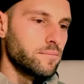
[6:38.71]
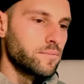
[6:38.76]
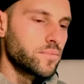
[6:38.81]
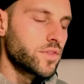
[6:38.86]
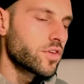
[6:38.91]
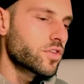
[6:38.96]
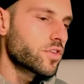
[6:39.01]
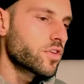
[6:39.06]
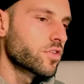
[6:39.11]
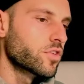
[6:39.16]

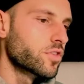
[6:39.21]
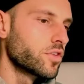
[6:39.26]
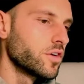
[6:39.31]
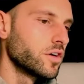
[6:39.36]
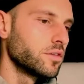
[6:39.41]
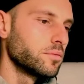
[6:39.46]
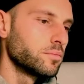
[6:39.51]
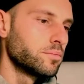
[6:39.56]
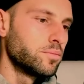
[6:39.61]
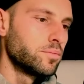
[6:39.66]
This is
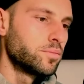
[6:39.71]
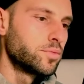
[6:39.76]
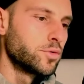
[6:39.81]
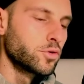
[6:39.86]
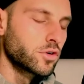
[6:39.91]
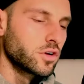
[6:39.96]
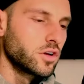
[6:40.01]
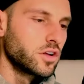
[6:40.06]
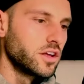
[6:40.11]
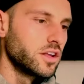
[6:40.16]
done
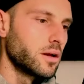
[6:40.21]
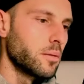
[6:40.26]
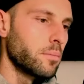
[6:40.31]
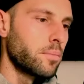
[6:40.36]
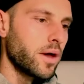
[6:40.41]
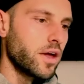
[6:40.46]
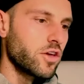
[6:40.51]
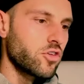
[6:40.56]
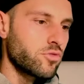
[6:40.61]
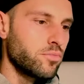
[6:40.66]
purely in a
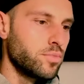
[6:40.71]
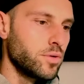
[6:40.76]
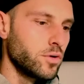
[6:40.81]
page